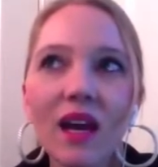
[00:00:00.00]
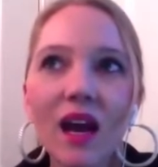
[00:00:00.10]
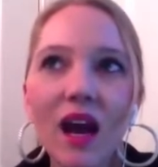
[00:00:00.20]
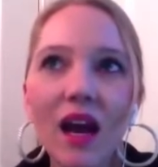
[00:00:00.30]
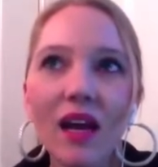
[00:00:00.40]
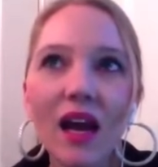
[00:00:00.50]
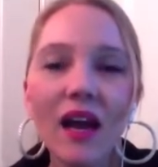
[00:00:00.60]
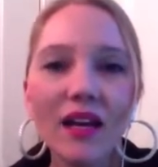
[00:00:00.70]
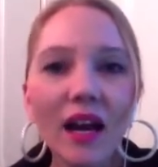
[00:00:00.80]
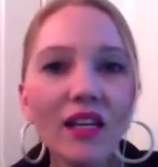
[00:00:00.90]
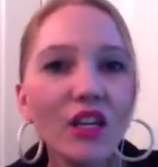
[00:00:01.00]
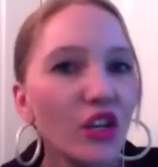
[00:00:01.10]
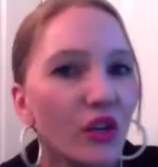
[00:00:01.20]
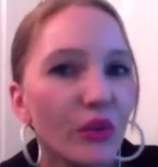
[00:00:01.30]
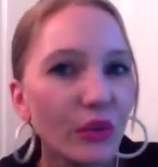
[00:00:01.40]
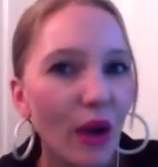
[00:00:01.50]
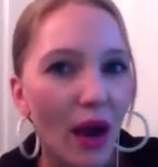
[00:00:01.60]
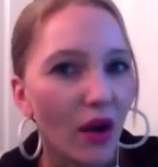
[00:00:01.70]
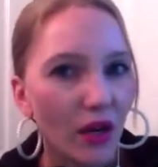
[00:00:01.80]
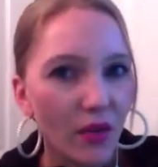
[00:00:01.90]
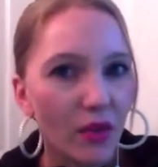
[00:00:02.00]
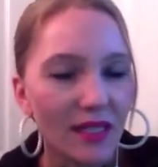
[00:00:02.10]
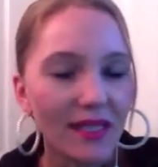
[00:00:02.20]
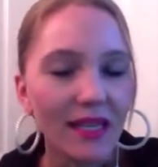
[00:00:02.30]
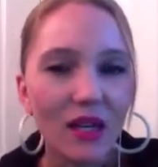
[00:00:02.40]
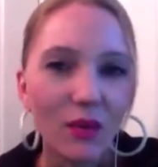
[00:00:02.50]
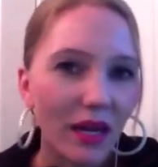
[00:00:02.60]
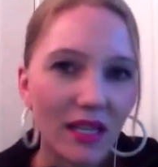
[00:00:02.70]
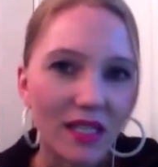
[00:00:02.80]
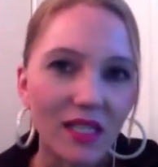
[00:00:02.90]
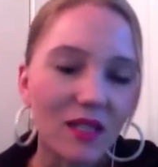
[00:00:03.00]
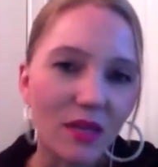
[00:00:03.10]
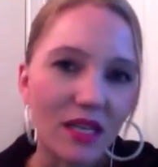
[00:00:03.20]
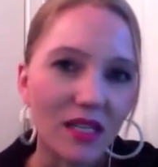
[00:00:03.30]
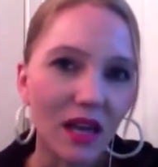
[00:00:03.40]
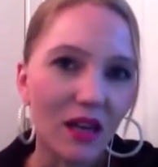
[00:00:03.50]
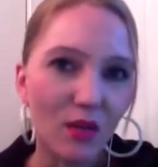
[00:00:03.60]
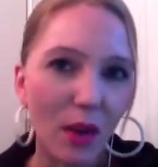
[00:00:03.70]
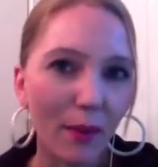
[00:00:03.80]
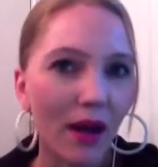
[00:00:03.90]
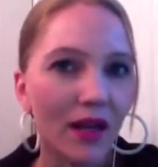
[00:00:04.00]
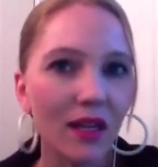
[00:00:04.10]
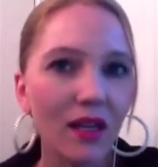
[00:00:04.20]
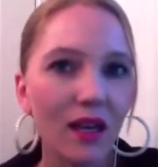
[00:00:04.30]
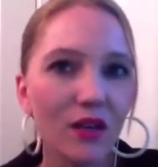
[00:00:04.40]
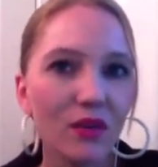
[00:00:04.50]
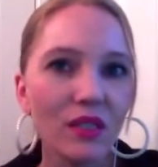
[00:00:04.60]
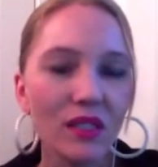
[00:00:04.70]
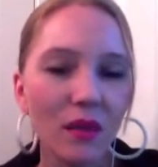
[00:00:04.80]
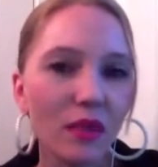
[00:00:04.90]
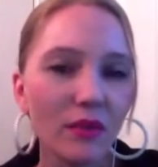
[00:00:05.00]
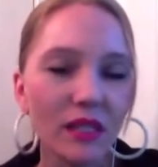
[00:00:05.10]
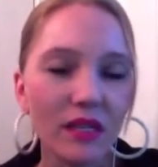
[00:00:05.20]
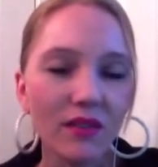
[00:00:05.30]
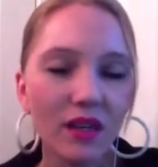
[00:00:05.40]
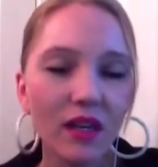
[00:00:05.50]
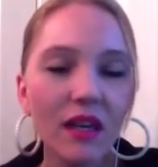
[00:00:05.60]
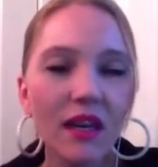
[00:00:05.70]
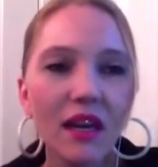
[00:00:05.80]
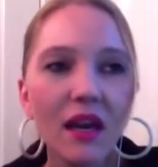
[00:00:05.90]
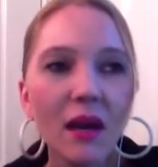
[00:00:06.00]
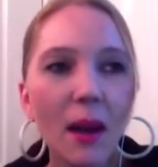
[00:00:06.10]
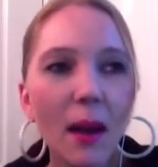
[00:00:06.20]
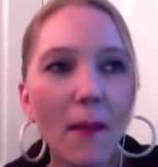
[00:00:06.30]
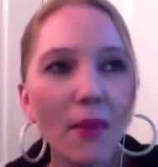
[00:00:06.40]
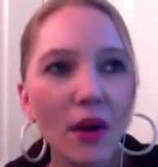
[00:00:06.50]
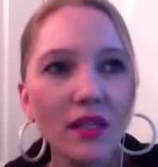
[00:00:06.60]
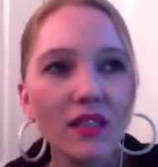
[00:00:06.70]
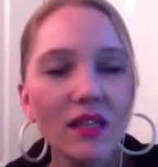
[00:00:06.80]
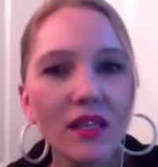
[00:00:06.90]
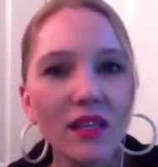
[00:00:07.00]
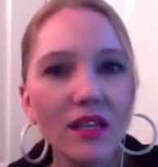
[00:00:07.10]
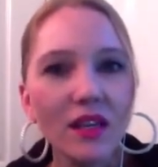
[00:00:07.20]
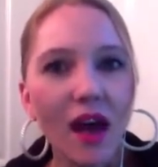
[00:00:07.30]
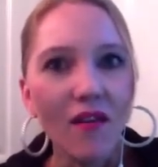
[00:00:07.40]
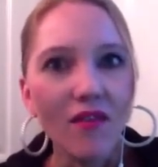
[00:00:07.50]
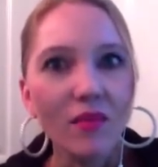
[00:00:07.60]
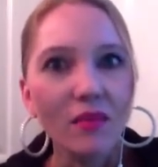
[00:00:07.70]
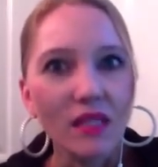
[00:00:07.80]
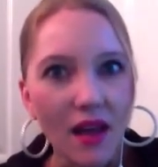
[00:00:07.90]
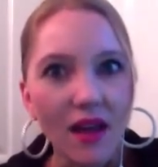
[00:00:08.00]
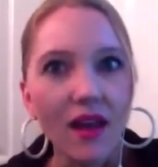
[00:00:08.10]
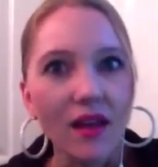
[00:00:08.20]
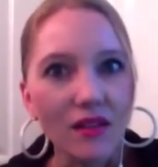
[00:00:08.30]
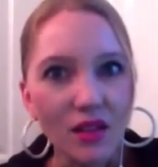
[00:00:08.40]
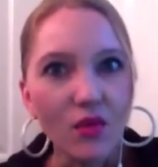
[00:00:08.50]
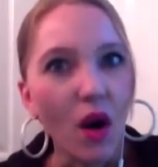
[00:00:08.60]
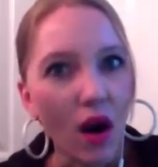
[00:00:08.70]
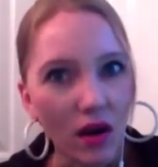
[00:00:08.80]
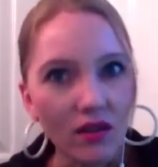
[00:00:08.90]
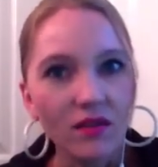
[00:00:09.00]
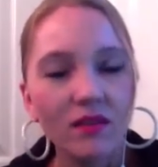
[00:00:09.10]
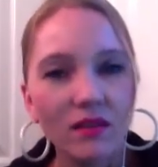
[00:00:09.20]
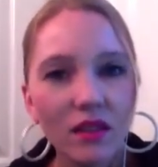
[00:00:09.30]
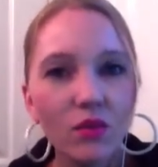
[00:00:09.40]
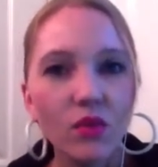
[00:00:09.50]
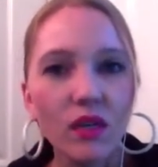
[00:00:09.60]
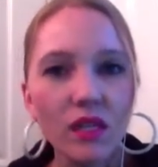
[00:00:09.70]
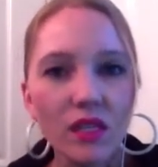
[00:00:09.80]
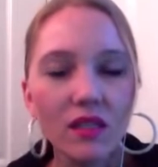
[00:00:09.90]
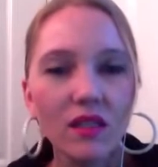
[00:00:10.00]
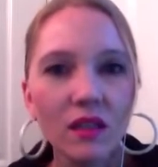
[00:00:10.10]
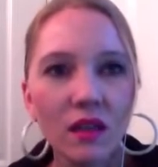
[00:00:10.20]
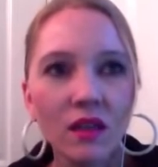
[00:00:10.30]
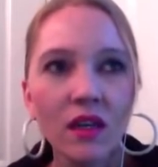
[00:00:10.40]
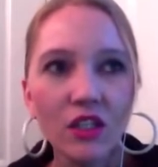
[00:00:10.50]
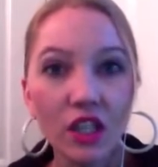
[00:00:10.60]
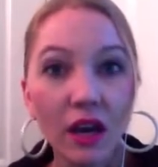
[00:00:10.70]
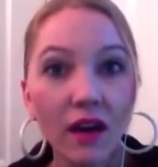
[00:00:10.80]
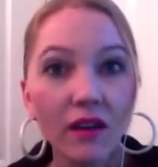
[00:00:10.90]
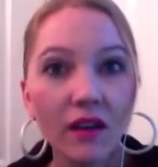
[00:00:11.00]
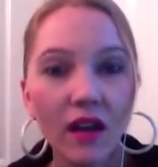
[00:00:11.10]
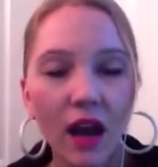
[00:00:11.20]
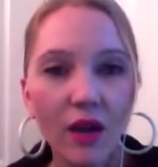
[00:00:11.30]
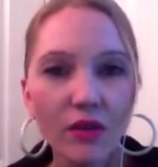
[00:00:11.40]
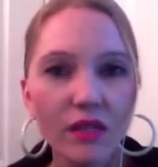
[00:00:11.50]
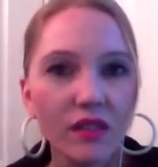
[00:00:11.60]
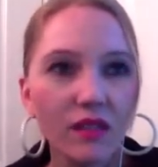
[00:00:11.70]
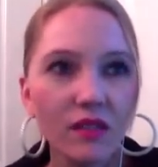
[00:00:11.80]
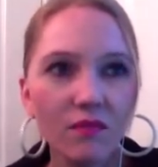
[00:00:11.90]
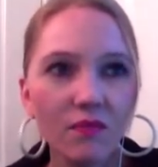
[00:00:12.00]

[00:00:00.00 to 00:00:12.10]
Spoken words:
I kind of knew I already was anyways, just because I knew my body and I knew something was different. But to have them say, yes, you are, was a shock. I was